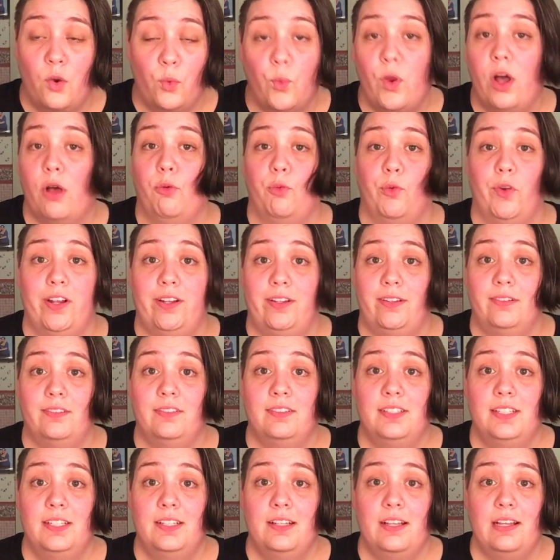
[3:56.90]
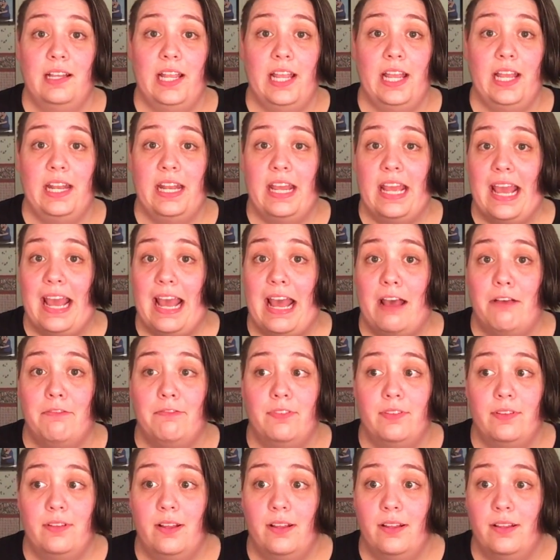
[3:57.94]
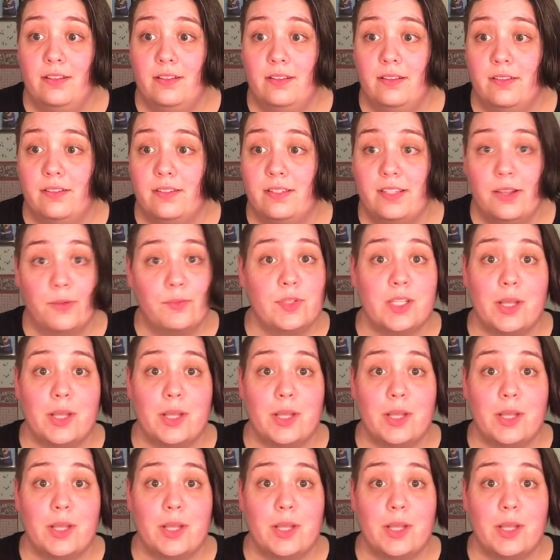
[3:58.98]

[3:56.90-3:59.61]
well written and have some